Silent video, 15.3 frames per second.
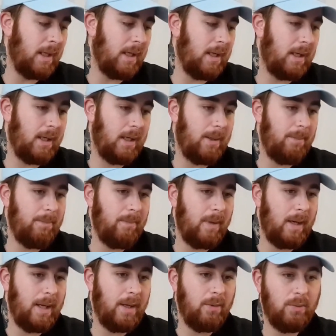Um,
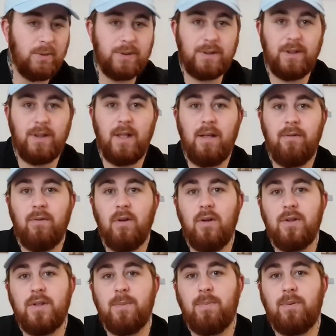and then also they've
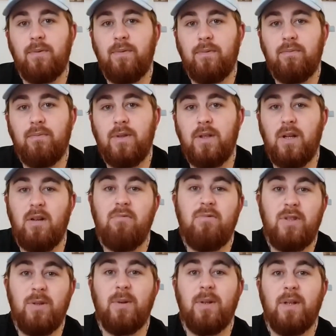looked to, you know,
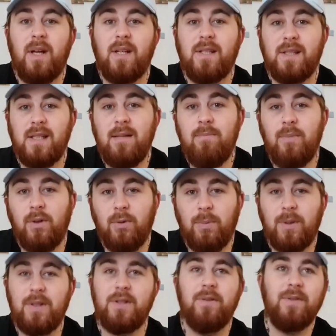do a, a, slim model
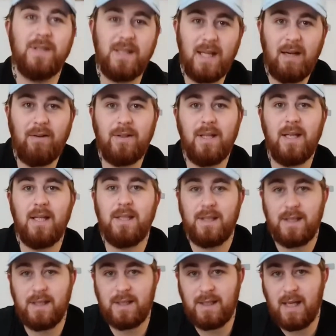because obviously nowadays in
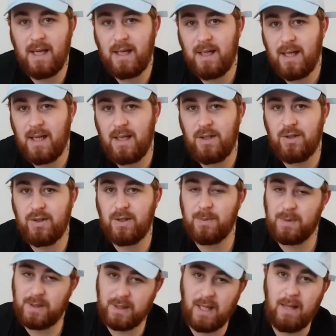this day and age in
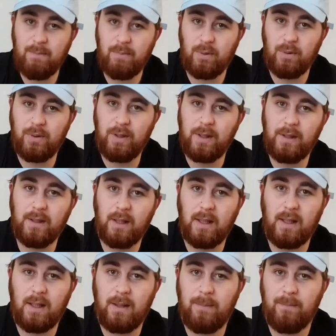terms of skateboarding,
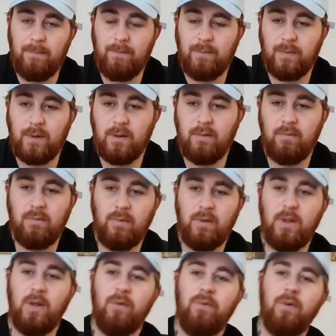um,
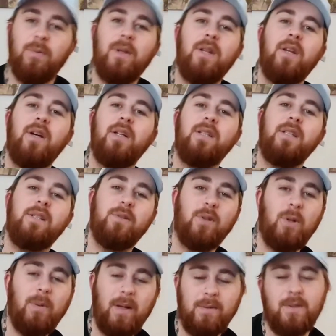you know, from the 90s all
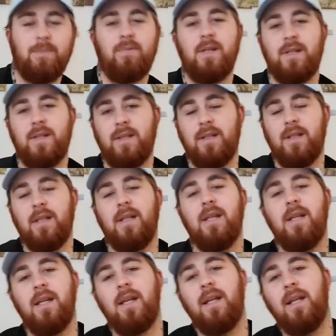the way up to present,
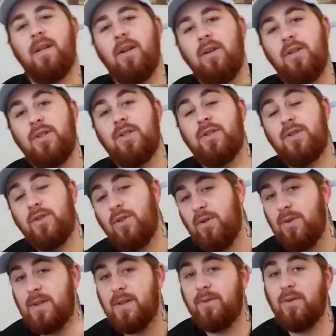you know,
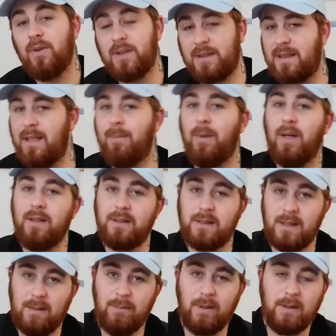shoes have got slimmer and
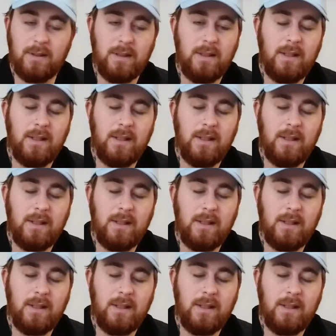slimmer.